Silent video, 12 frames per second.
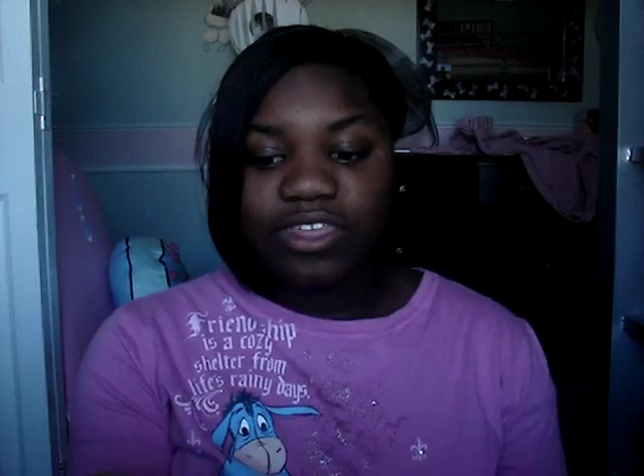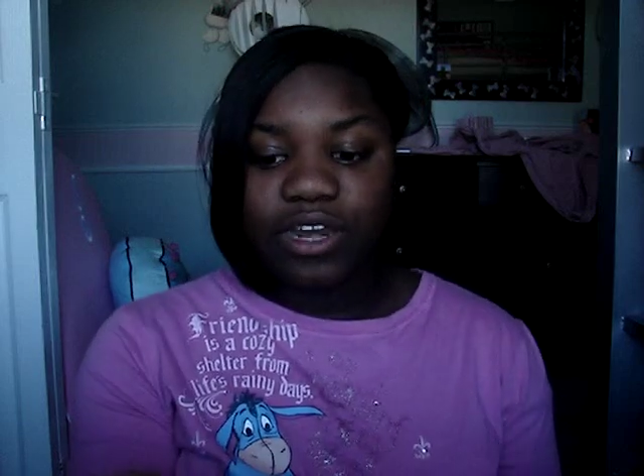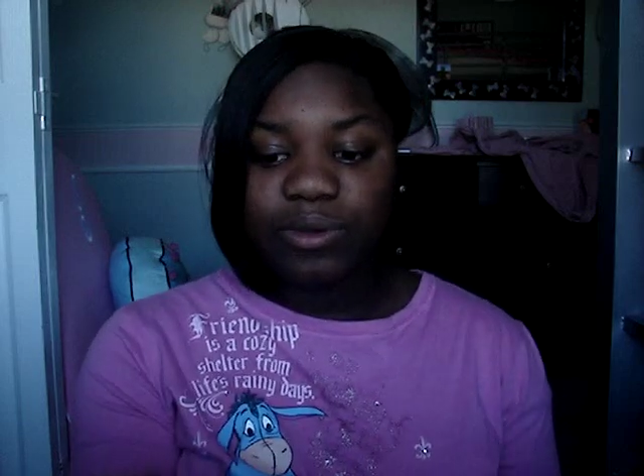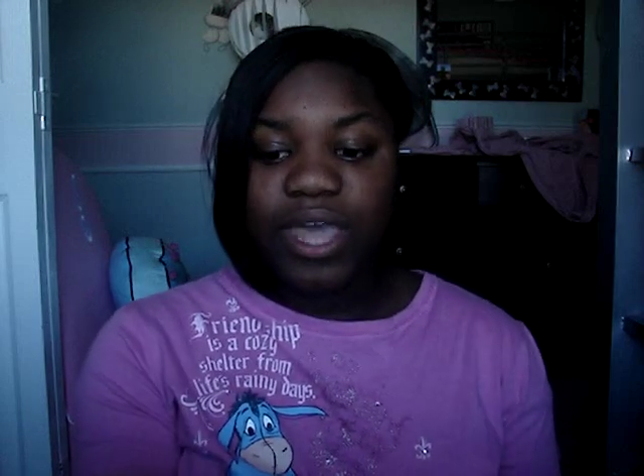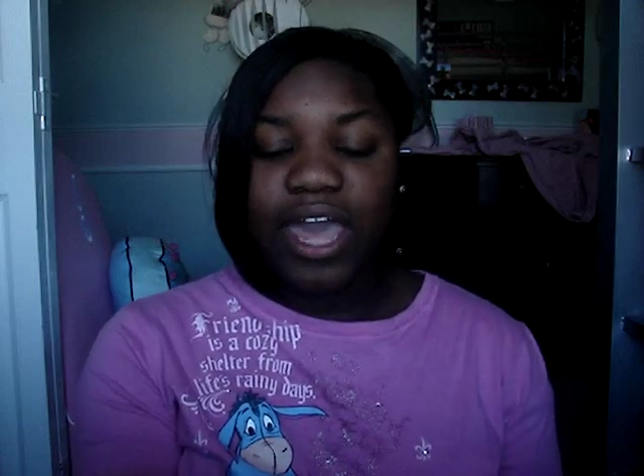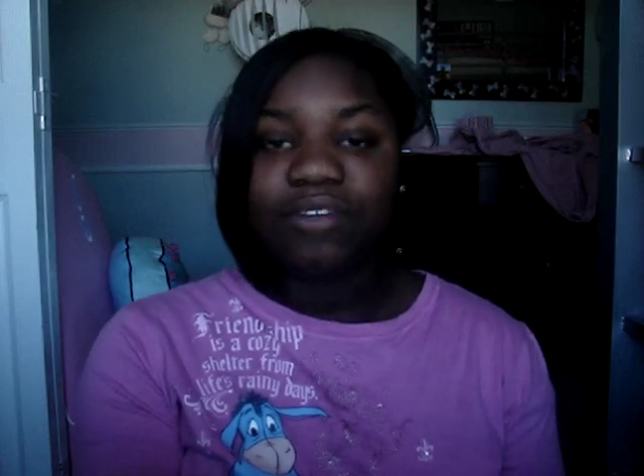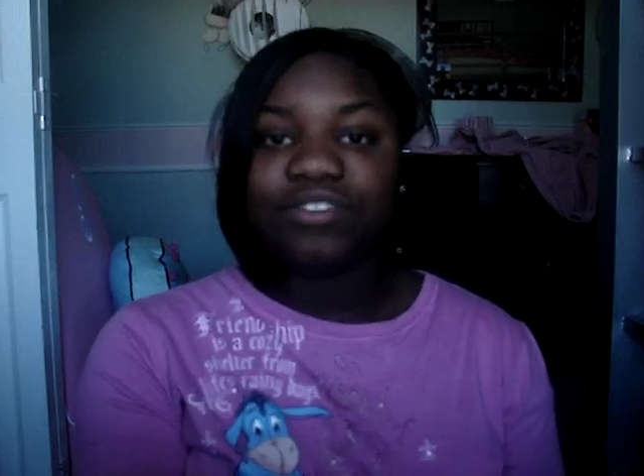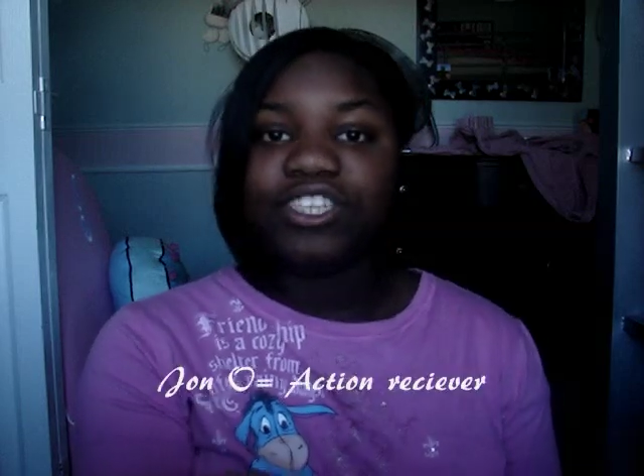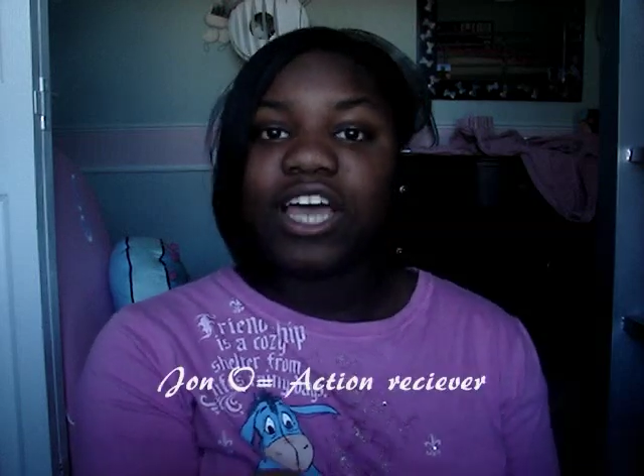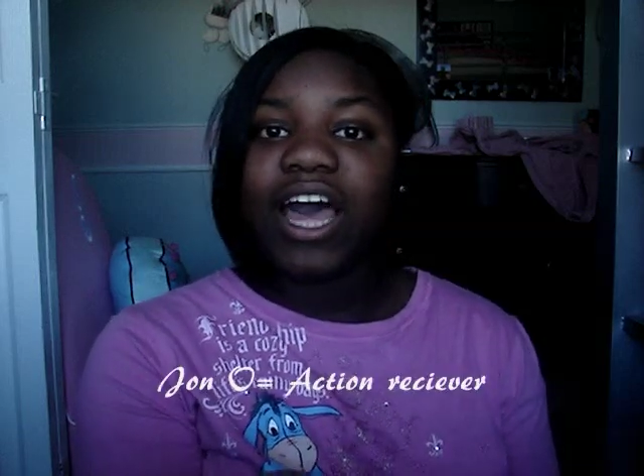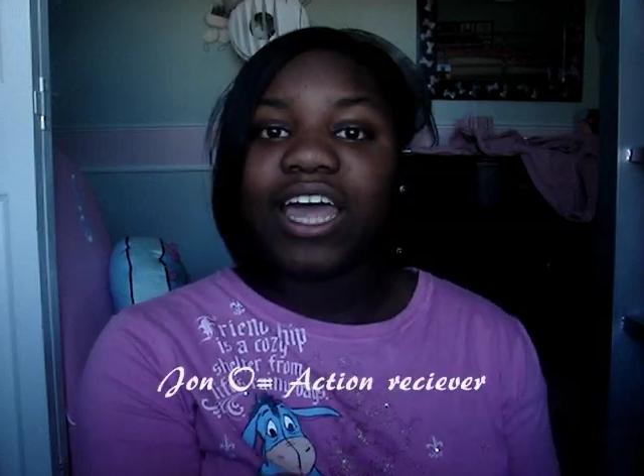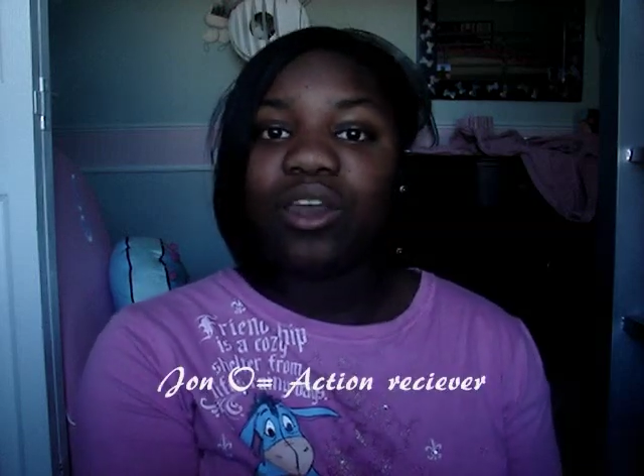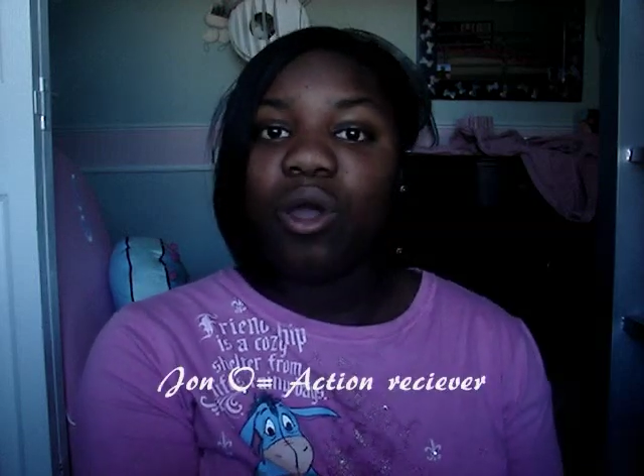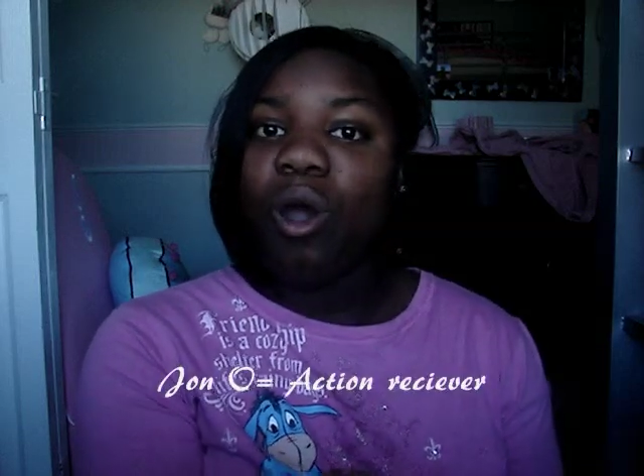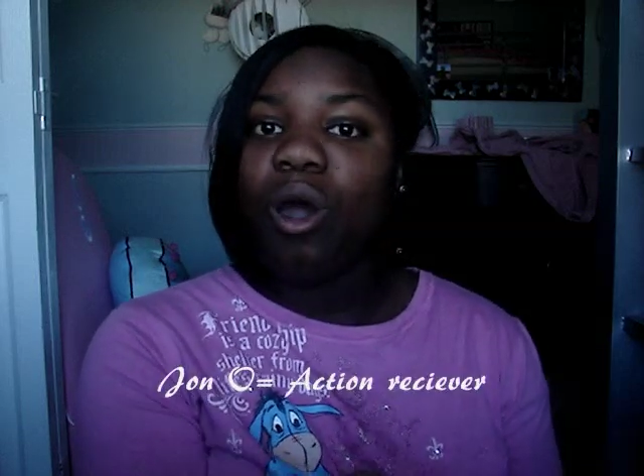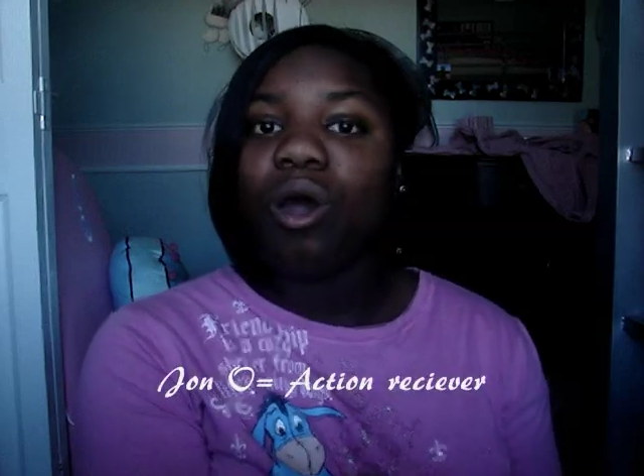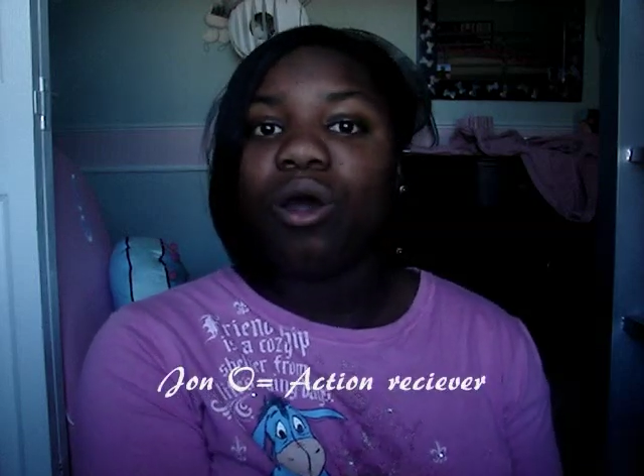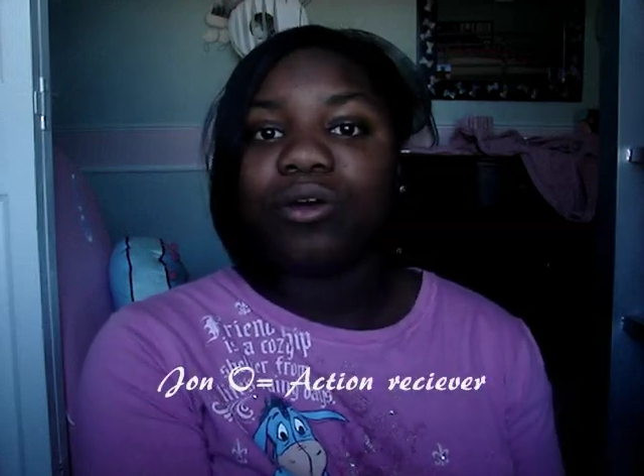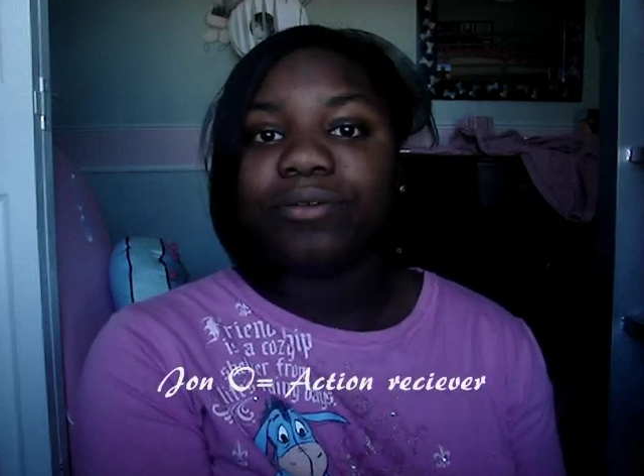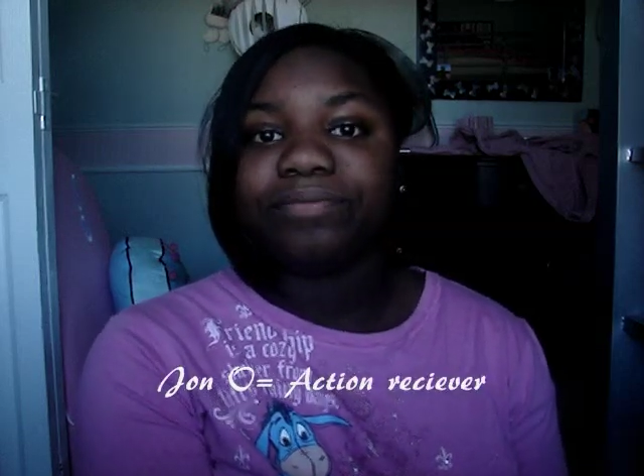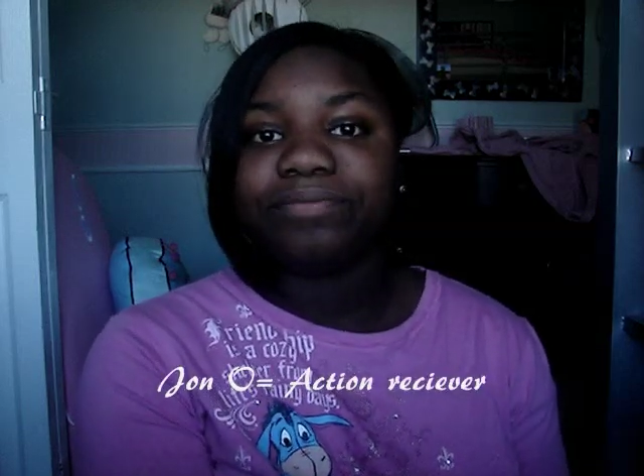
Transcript: Then we have John o.